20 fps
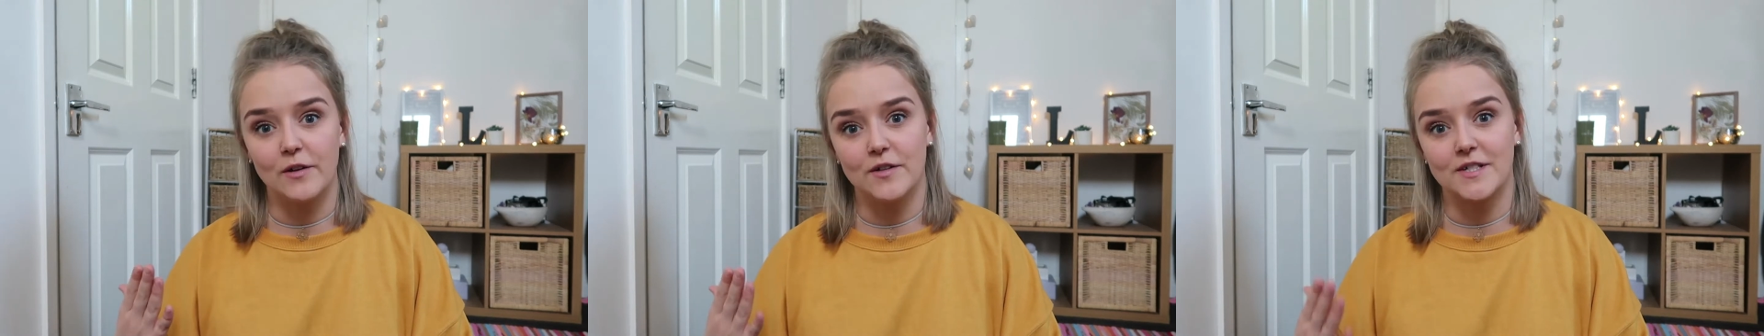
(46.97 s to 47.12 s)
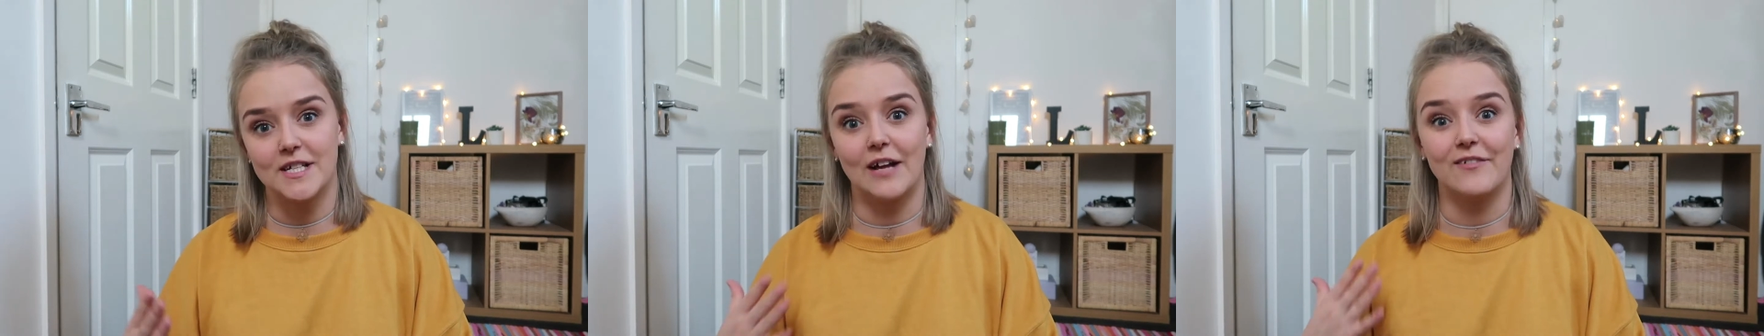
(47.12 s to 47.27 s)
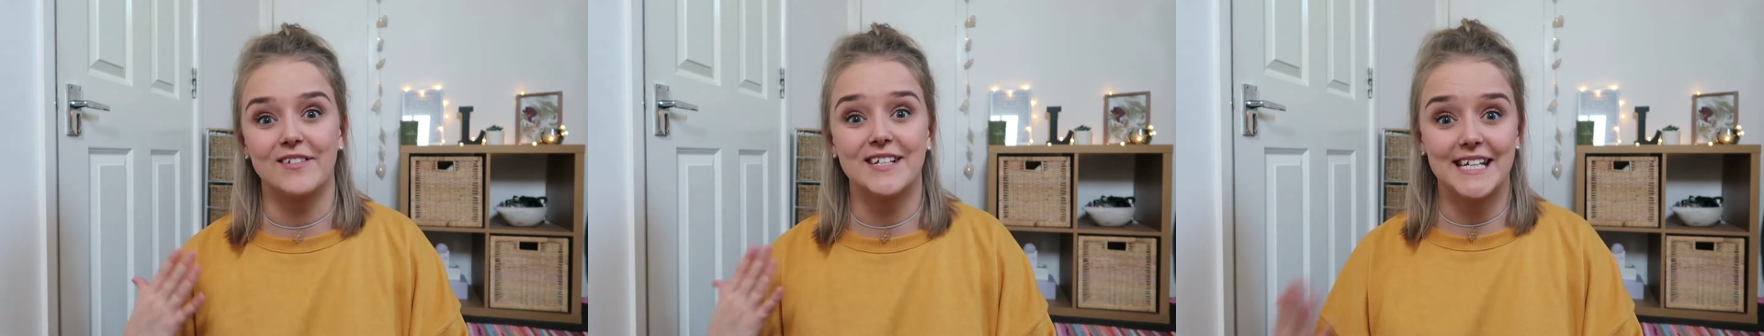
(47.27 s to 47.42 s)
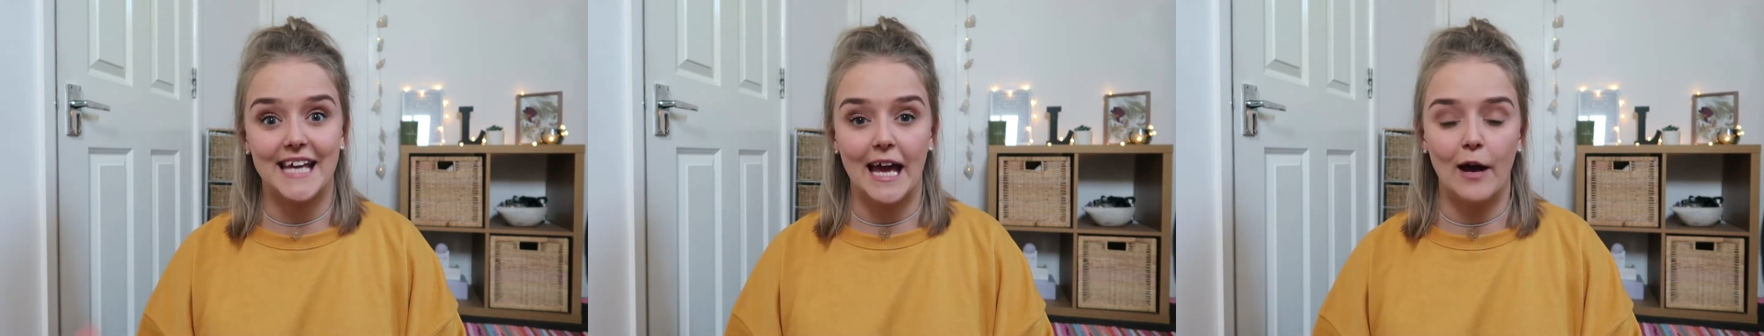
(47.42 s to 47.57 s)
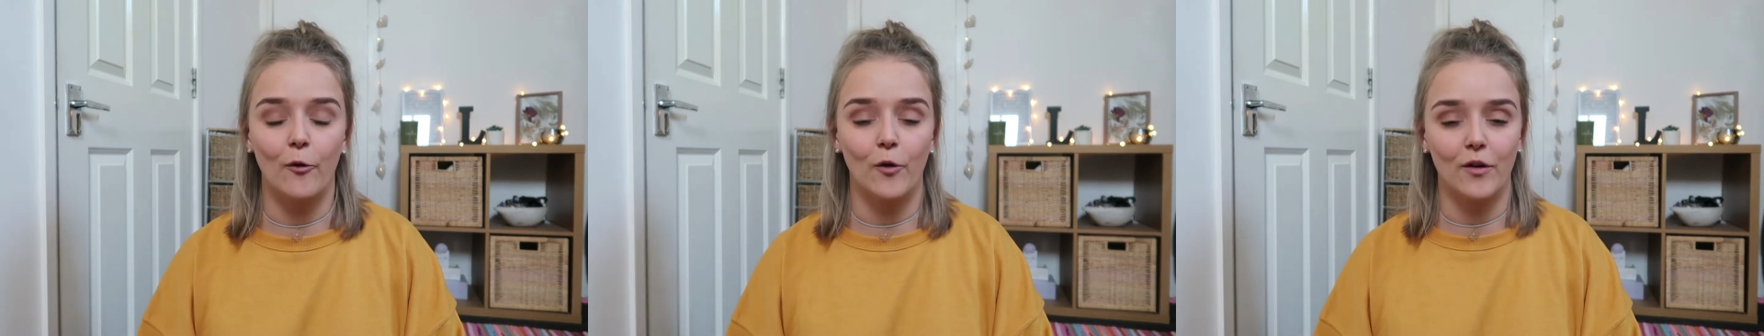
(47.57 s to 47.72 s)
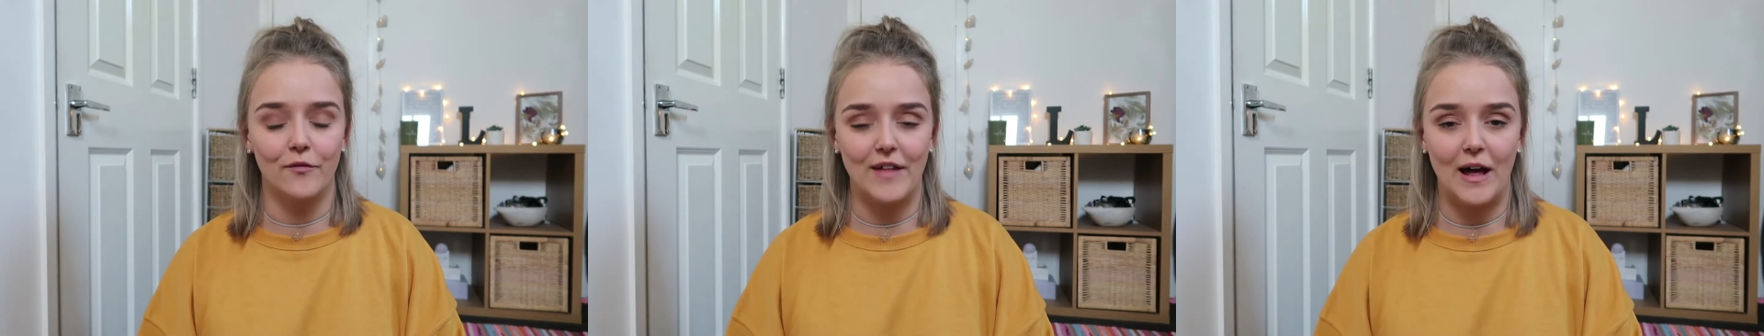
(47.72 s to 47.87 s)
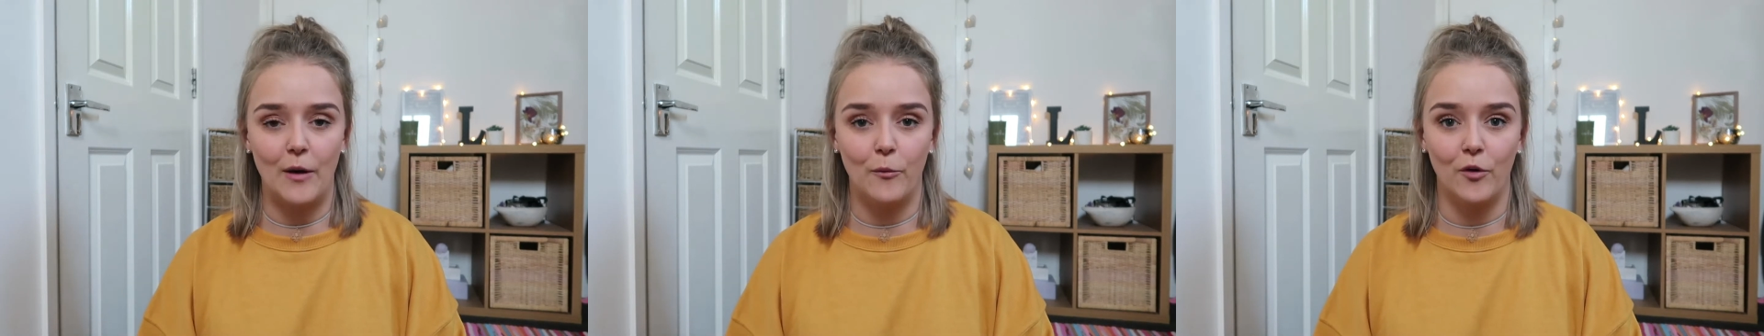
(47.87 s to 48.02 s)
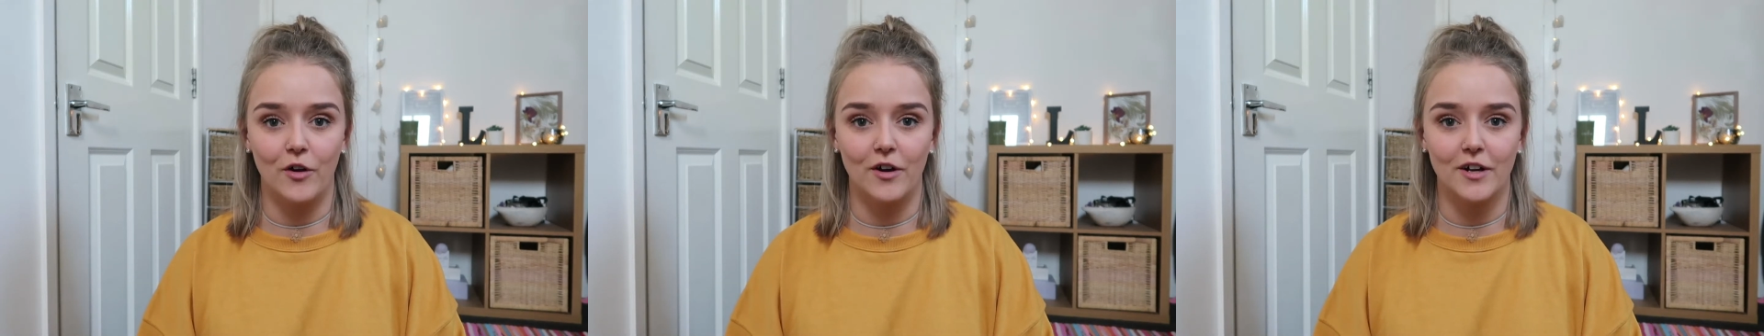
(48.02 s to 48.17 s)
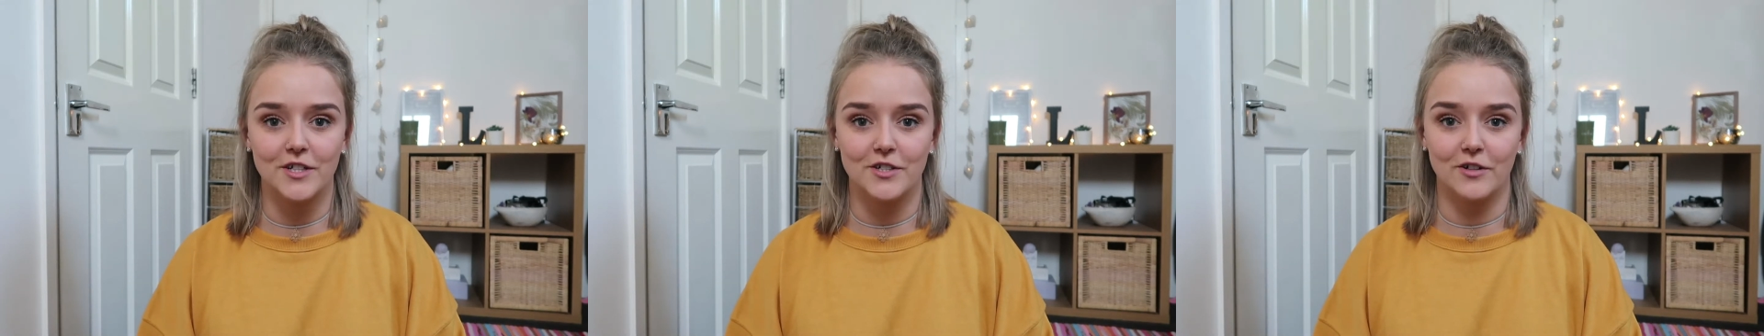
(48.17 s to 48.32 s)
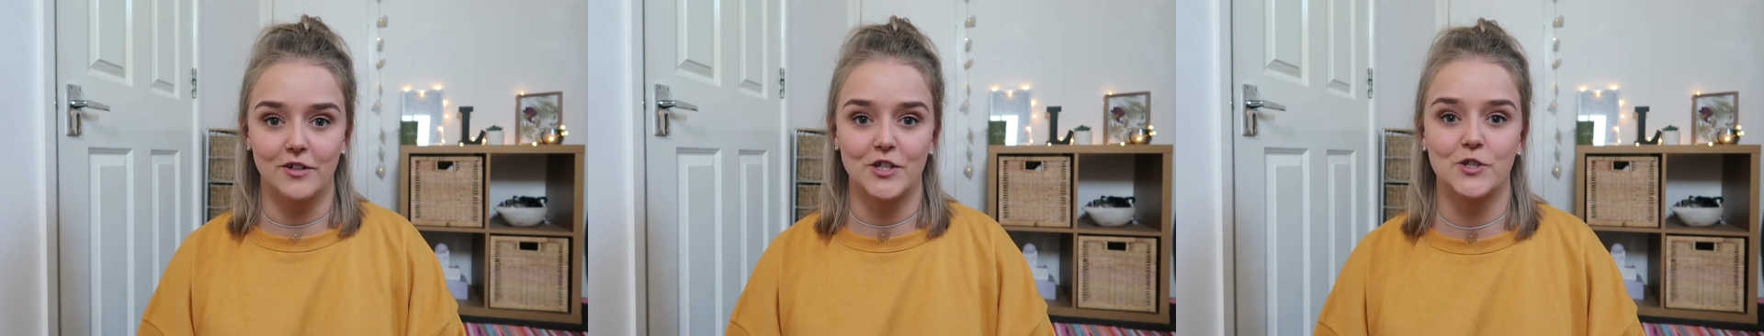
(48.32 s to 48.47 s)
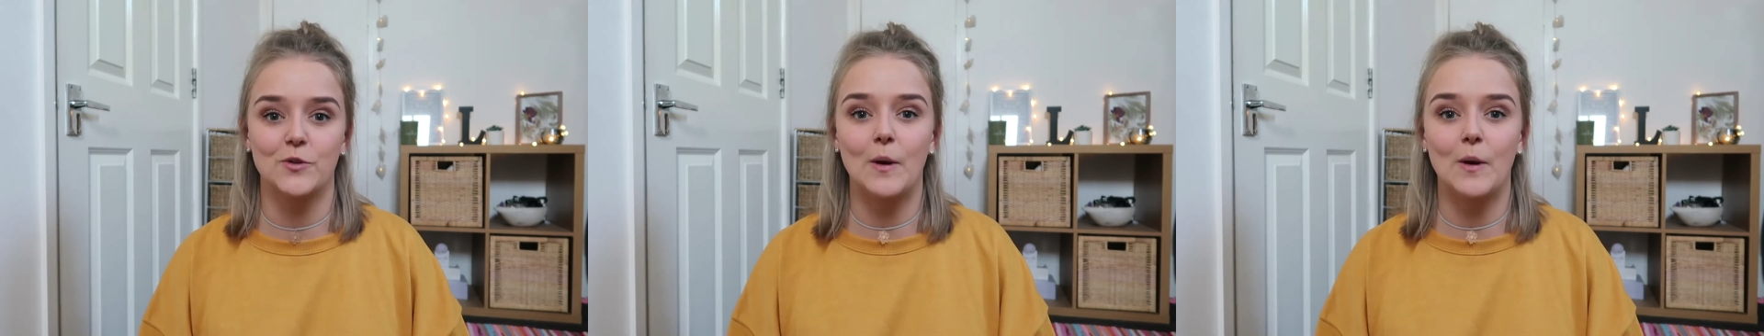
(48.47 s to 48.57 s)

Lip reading: yourself to get all of that work done.